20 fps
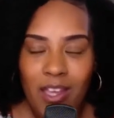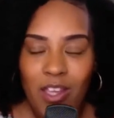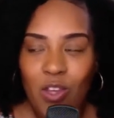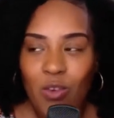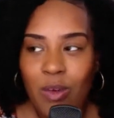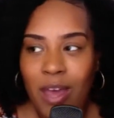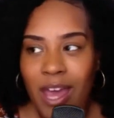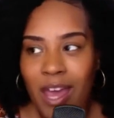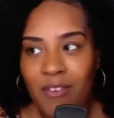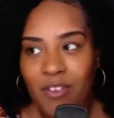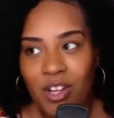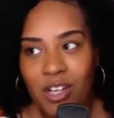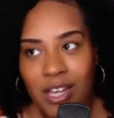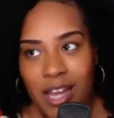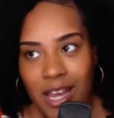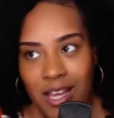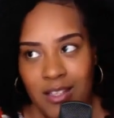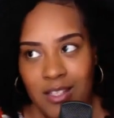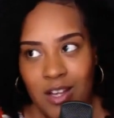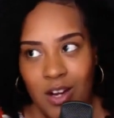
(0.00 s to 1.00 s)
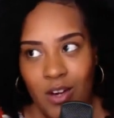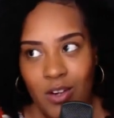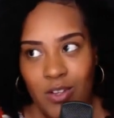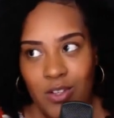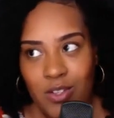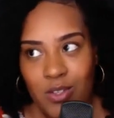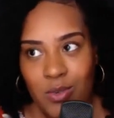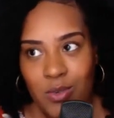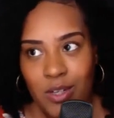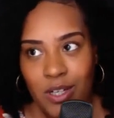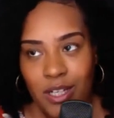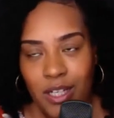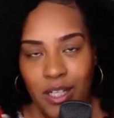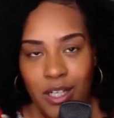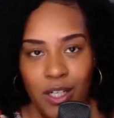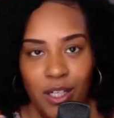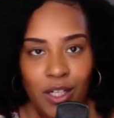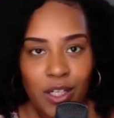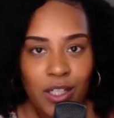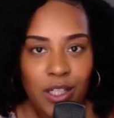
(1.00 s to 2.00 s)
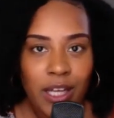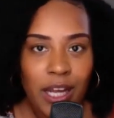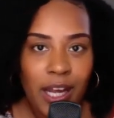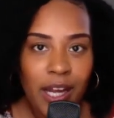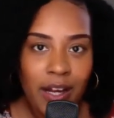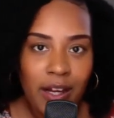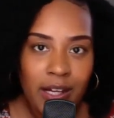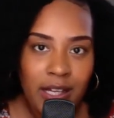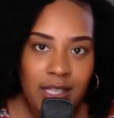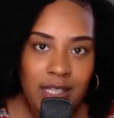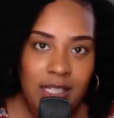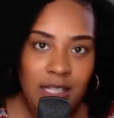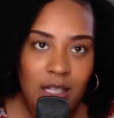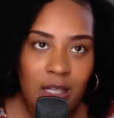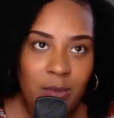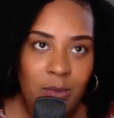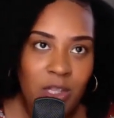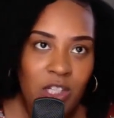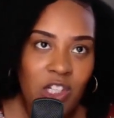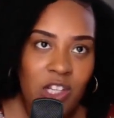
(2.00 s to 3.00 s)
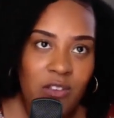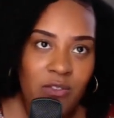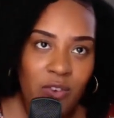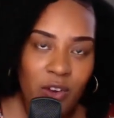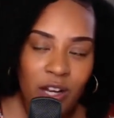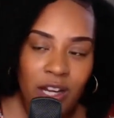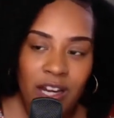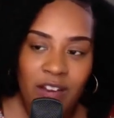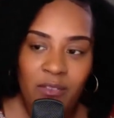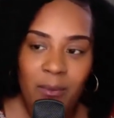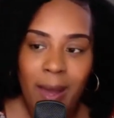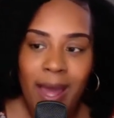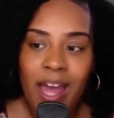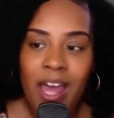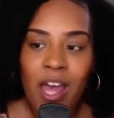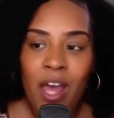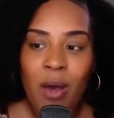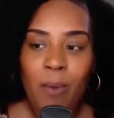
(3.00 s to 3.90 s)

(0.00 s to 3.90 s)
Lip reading: You have your Nat Turner story here, your Harriet Tubman, she freed everybody,